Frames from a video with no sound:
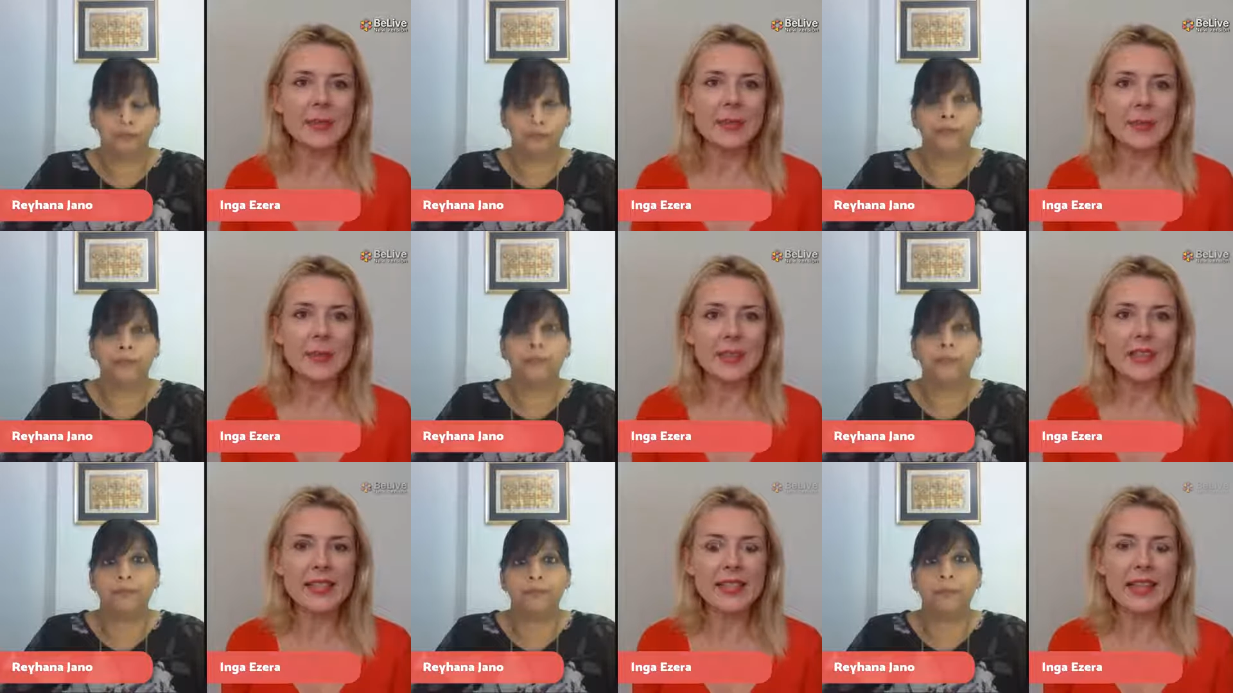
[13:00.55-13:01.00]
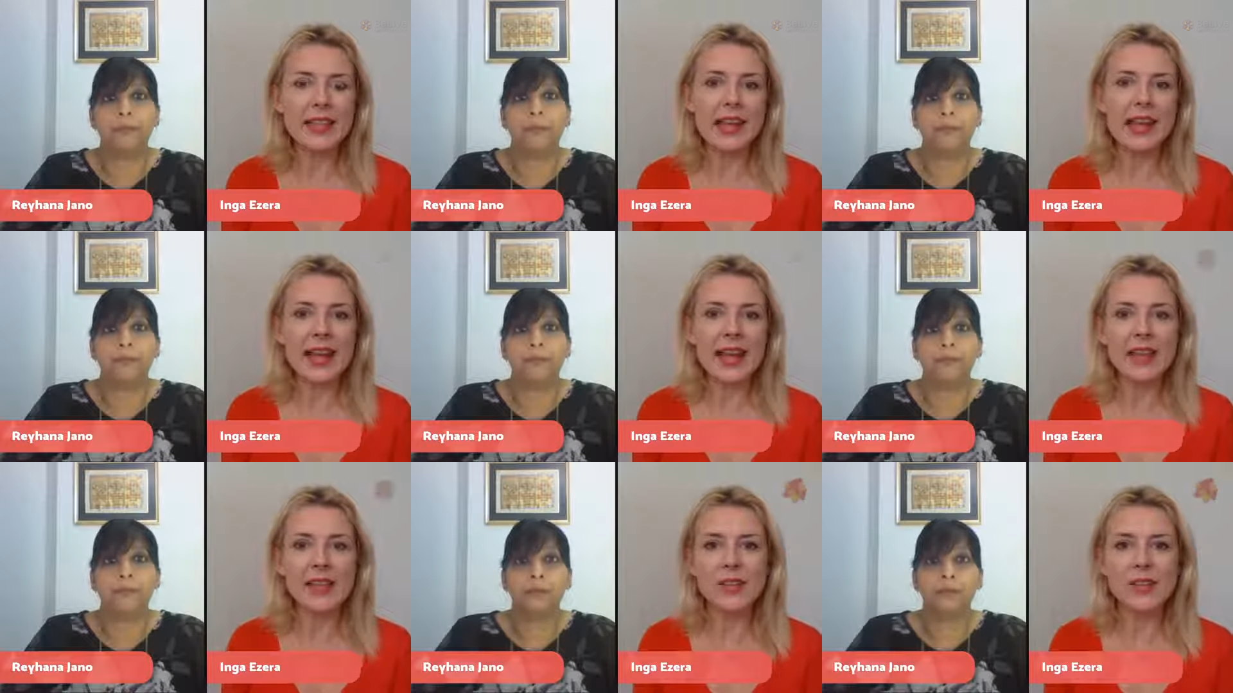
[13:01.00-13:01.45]
Speaker 1: the person
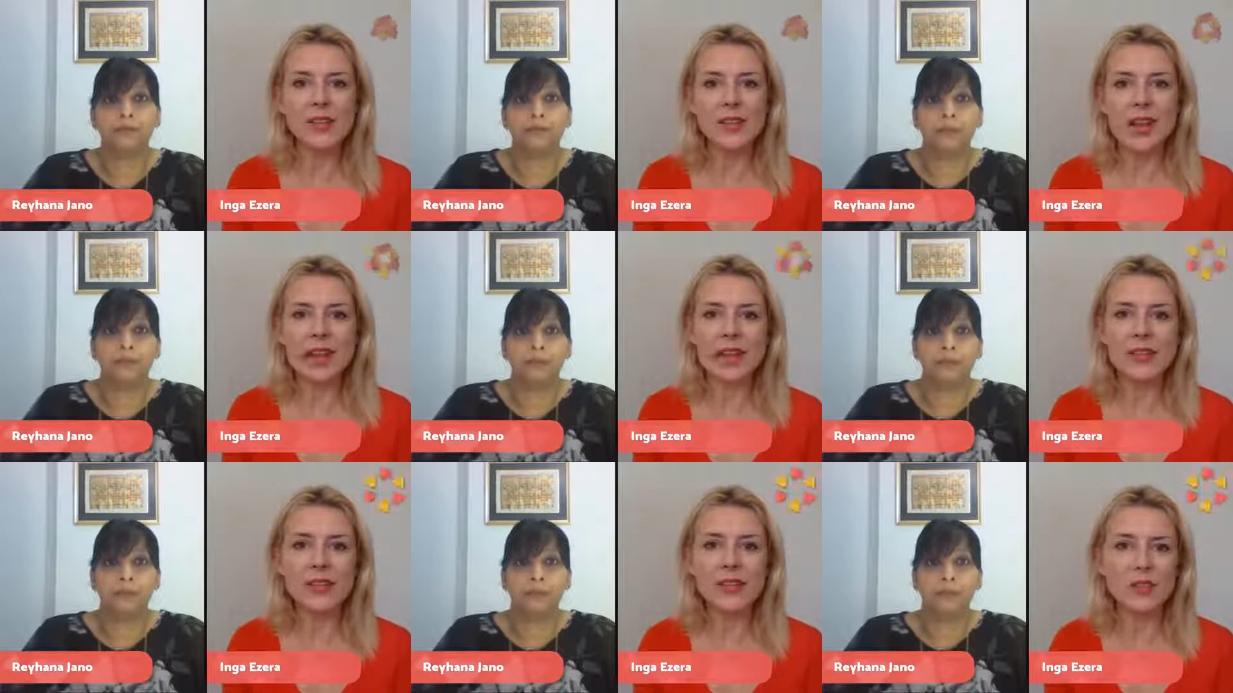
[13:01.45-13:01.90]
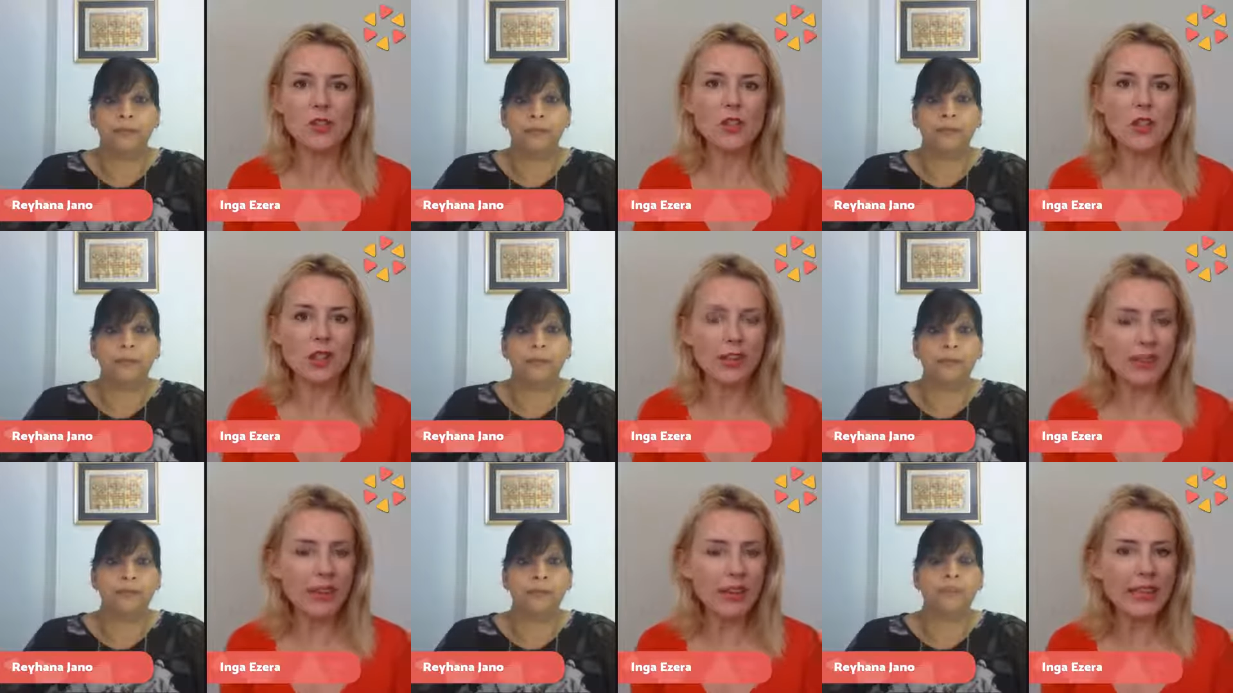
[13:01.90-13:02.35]
has or has not
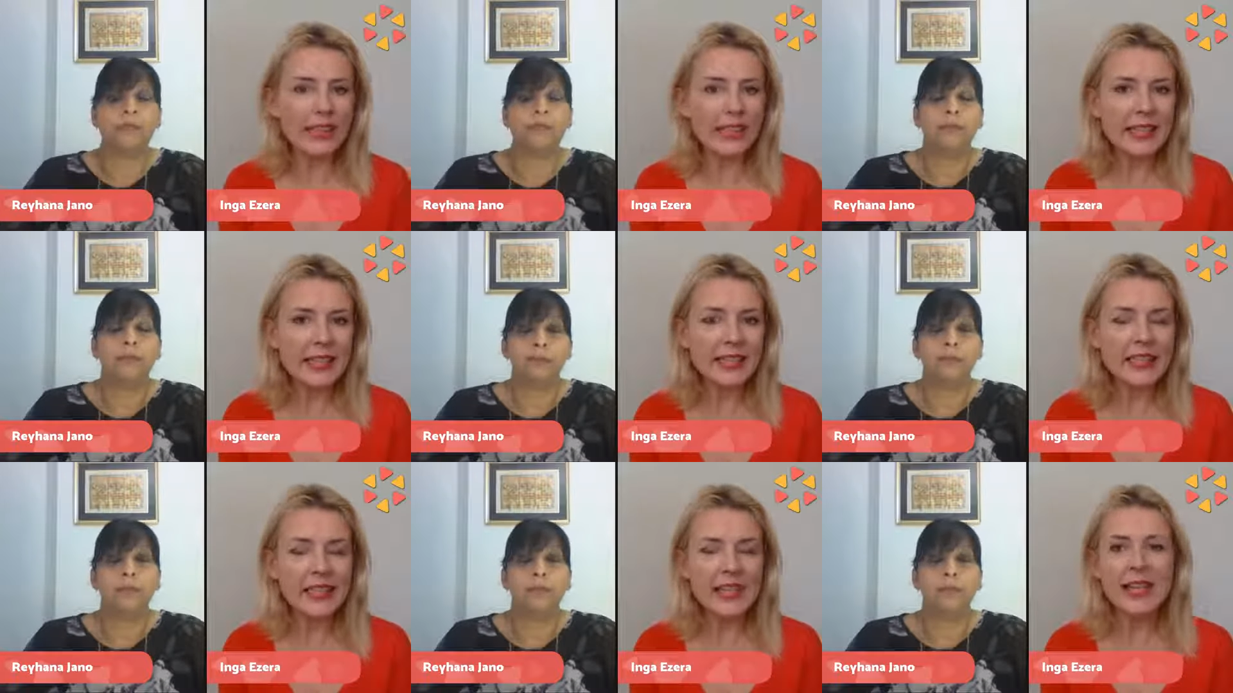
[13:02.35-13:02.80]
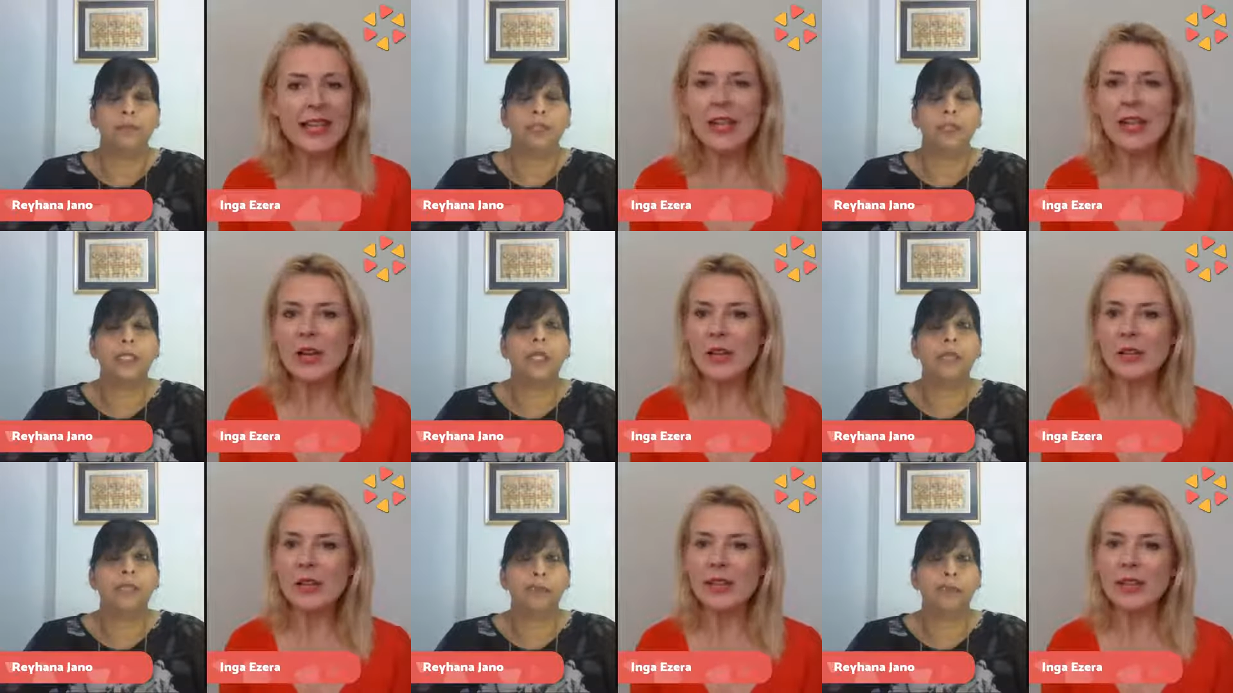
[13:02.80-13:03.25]
generated.
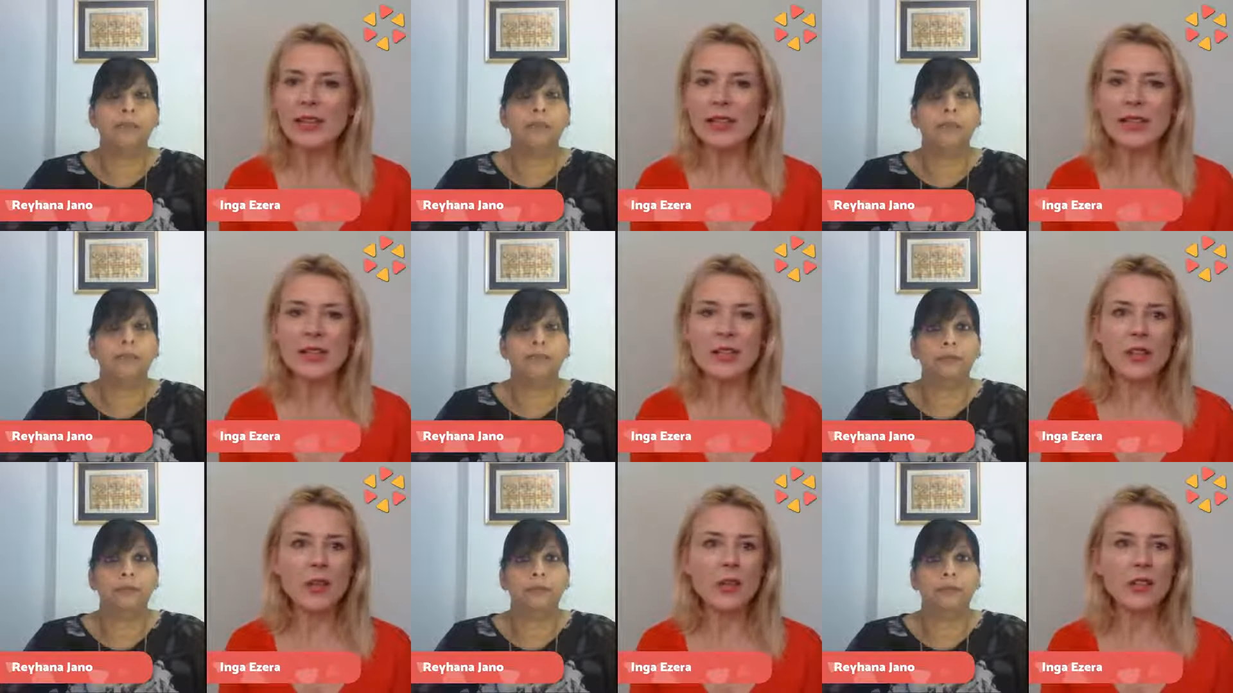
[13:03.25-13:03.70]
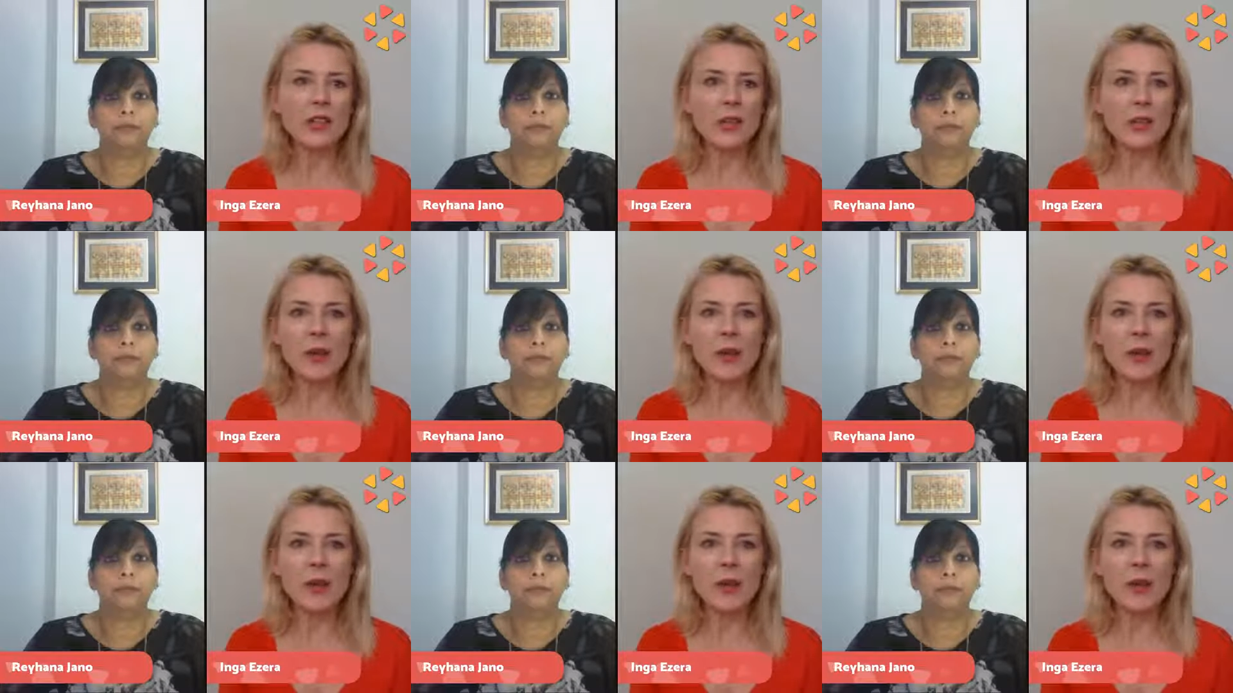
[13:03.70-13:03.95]
But yeah. it's not